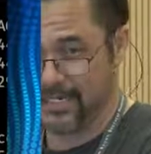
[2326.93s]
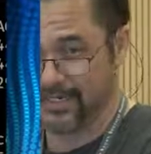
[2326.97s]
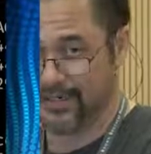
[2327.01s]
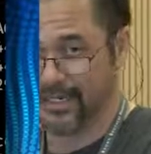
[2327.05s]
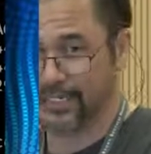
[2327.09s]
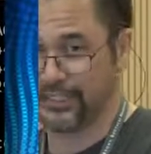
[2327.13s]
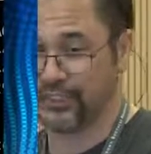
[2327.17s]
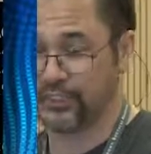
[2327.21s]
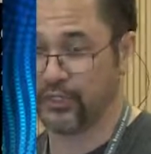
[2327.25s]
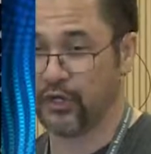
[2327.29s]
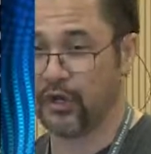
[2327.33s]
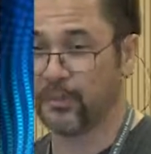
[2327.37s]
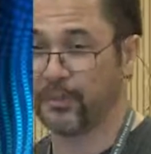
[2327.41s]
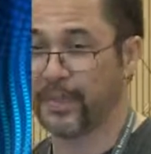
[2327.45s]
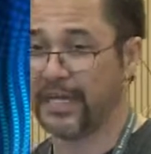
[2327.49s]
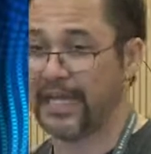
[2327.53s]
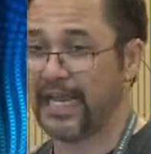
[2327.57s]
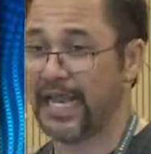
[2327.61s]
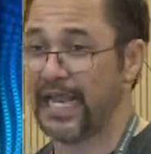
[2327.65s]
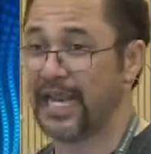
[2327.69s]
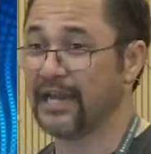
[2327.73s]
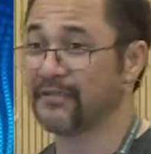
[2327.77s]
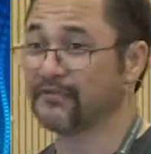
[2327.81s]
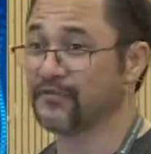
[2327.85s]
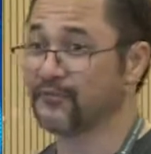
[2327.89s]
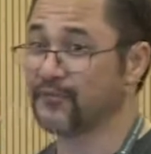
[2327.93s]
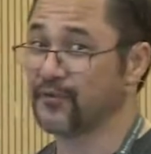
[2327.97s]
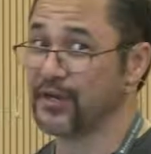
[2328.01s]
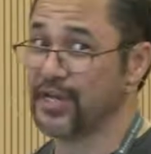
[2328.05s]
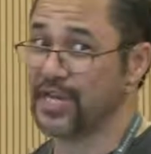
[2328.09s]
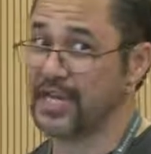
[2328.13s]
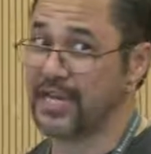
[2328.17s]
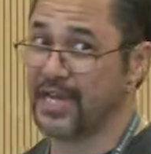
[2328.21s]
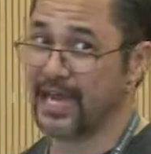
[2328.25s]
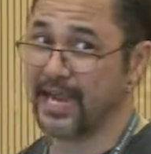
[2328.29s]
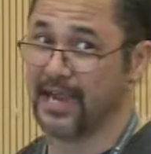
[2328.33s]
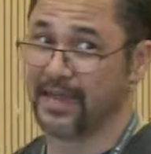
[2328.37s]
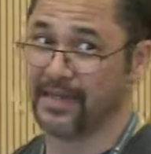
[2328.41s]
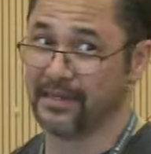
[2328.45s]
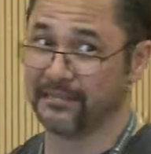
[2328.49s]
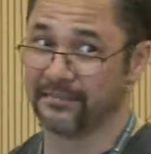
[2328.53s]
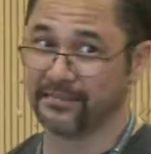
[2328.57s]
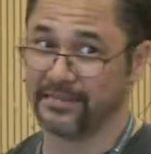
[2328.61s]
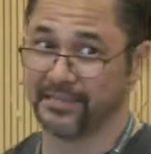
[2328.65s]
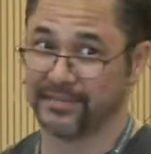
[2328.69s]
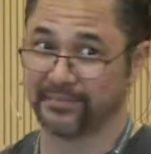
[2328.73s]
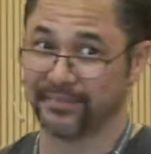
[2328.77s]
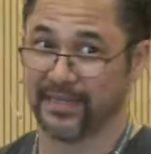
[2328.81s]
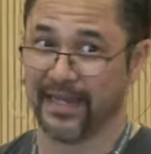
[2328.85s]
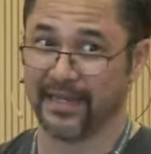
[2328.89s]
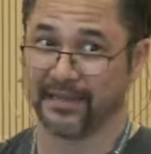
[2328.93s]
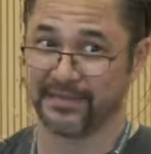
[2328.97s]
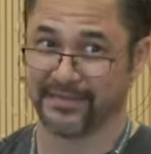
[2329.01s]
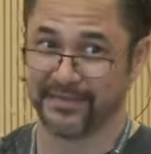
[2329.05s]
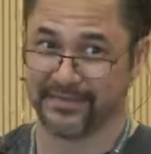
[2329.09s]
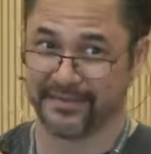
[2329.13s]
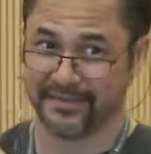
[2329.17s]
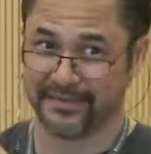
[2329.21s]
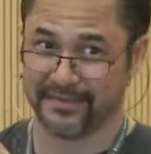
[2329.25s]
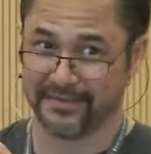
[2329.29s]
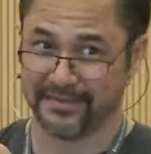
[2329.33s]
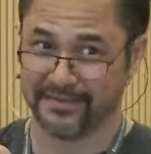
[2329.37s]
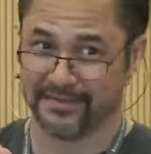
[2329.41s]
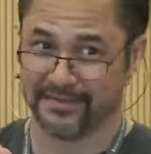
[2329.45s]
they show up in every namespace.